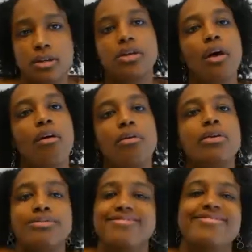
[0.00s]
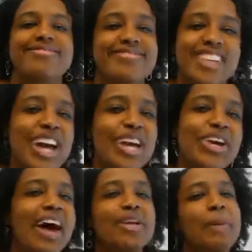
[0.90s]
So
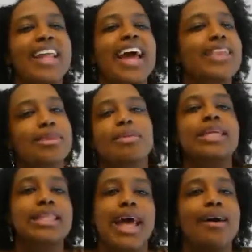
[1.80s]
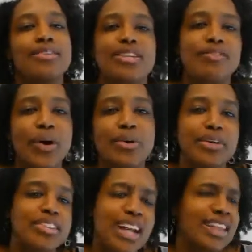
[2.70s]
you have to buy like 3,000
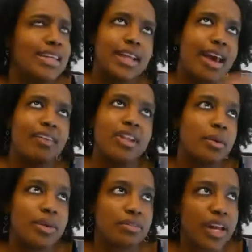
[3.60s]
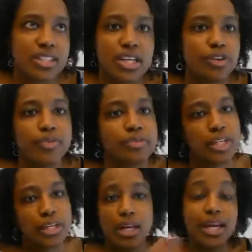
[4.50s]
folders, and I think they have a limit of like 10 or 15.